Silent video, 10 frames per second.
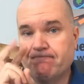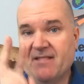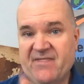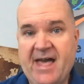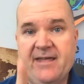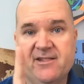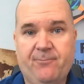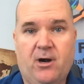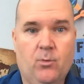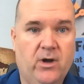That is
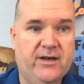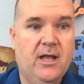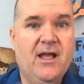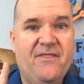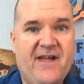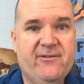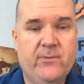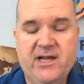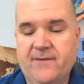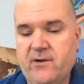part 1. That's what
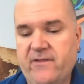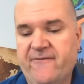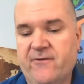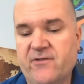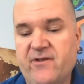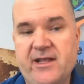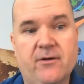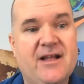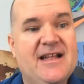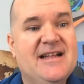we covered in the first video.